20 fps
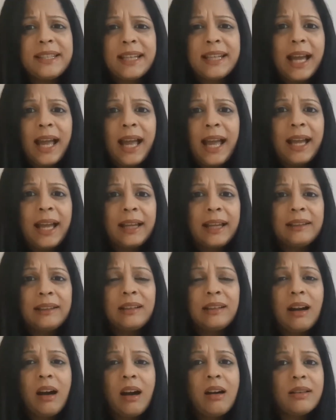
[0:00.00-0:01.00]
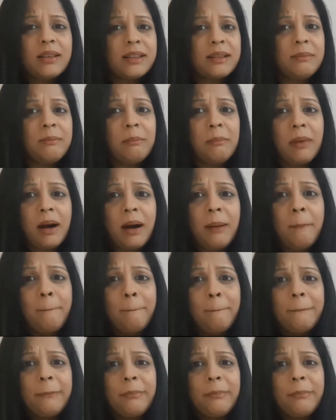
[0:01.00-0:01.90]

dad? asks mom.